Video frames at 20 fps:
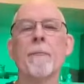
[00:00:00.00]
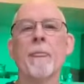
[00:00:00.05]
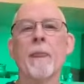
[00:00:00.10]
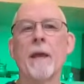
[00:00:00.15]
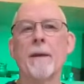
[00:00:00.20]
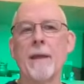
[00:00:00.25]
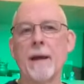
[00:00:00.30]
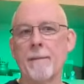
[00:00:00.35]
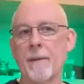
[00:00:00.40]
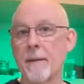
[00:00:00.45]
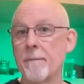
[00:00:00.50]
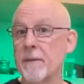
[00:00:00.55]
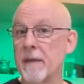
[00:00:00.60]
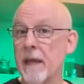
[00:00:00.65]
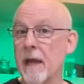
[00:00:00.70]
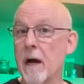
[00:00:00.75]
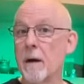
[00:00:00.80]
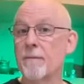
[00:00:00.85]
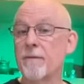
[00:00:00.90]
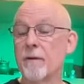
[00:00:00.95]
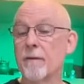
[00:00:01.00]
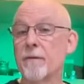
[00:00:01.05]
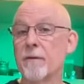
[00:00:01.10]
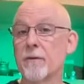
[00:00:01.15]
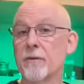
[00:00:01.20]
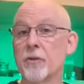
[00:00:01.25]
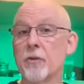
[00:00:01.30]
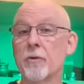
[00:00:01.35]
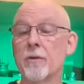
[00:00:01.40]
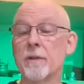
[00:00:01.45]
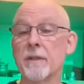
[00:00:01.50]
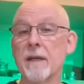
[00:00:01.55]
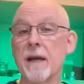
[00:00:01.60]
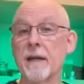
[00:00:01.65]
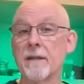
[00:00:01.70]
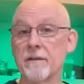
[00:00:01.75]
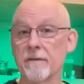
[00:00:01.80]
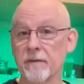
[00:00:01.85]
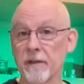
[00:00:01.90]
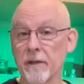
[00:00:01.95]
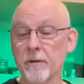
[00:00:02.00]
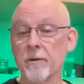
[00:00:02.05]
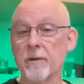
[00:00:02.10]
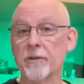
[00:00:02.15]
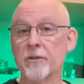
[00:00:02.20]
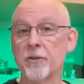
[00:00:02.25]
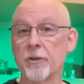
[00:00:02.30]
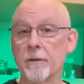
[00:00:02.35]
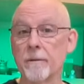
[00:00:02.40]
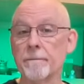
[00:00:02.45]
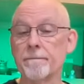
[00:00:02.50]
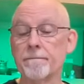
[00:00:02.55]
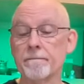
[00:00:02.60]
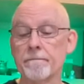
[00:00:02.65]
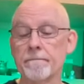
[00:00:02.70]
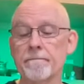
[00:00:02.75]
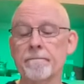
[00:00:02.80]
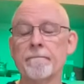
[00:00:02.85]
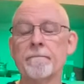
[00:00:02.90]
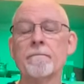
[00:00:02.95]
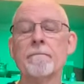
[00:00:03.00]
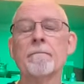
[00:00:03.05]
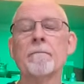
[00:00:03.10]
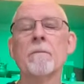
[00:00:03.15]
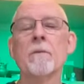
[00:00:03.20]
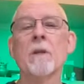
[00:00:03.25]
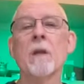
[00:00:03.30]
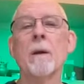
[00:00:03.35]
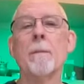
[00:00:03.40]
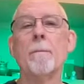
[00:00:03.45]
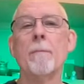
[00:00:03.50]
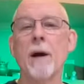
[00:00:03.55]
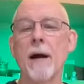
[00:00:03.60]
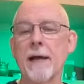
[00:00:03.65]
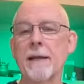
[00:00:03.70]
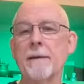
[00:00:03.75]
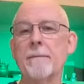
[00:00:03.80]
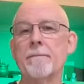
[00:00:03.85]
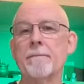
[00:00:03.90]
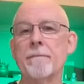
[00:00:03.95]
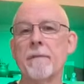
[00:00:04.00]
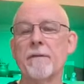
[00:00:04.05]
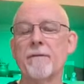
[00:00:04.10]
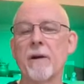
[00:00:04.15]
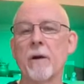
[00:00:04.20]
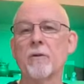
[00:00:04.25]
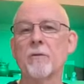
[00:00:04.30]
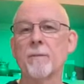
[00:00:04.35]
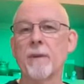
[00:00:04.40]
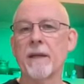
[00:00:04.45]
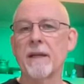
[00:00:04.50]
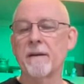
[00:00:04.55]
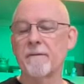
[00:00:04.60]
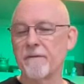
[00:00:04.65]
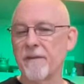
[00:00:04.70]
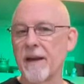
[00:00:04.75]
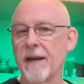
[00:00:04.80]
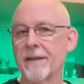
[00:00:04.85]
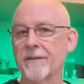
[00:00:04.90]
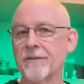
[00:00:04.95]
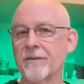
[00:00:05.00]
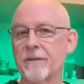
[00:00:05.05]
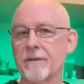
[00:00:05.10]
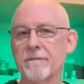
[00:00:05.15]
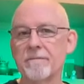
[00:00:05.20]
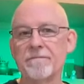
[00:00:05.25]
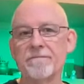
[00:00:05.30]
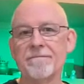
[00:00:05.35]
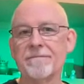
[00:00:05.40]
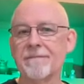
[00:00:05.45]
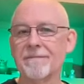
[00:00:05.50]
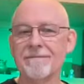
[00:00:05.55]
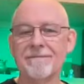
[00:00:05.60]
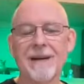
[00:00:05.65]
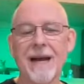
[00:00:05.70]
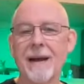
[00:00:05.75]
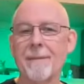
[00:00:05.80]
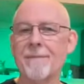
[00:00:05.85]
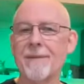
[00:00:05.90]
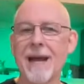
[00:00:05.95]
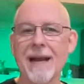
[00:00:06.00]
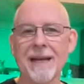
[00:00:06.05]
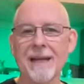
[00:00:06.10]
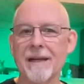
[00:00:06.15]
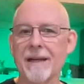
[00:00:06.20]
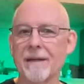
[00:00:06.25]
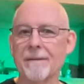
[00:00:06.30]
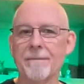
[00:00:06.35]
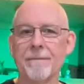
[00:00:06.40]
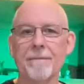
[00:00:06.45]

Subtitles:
And that might be helpful for certain kinds of literature. But if I was playing it faster, I'm not going to.